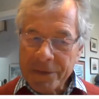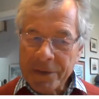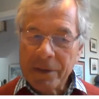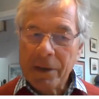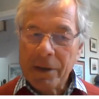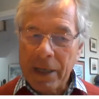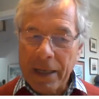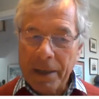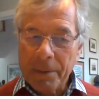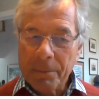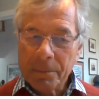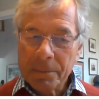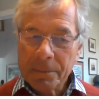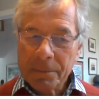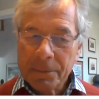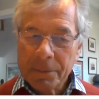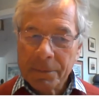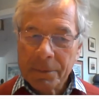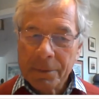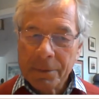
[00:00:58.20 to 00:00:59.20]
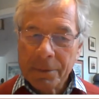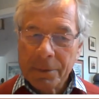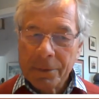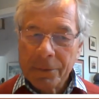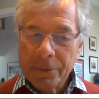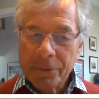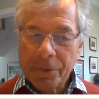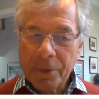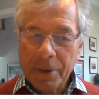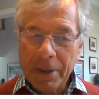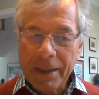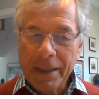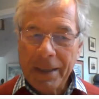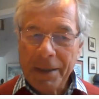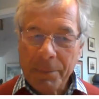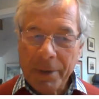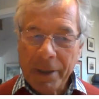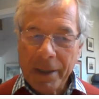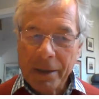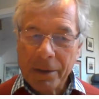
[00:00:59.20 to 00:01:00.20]
time, the
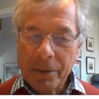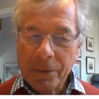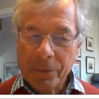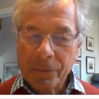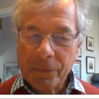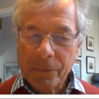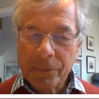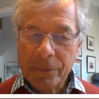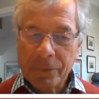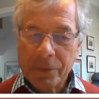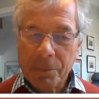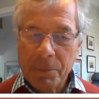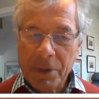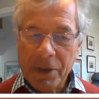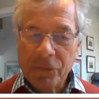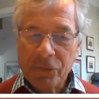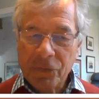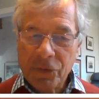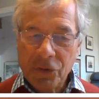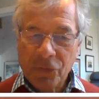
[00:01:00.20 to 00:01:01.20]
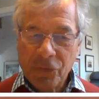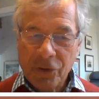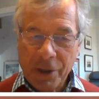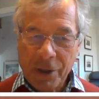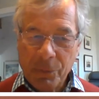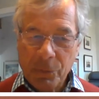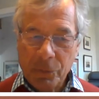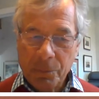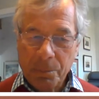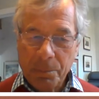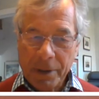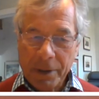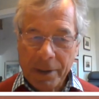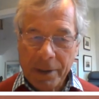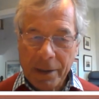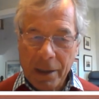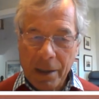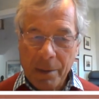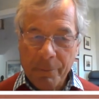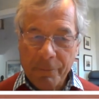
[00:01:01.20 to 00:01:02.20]
emails and the messages I was
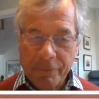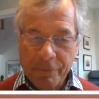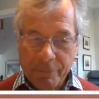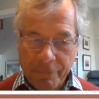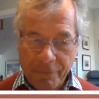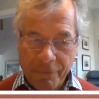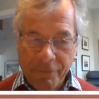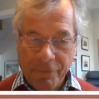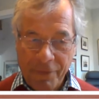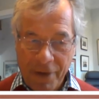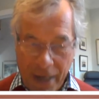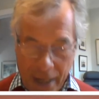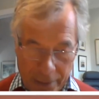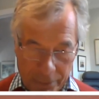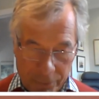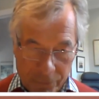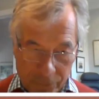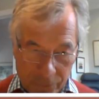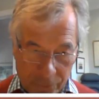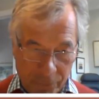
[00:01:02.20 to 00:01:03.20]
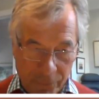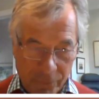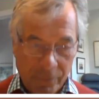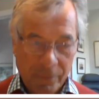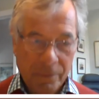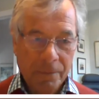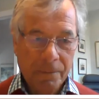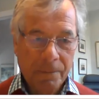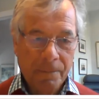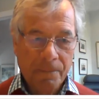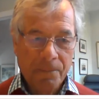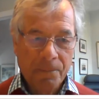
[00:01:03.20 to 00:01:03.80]
picking up from fans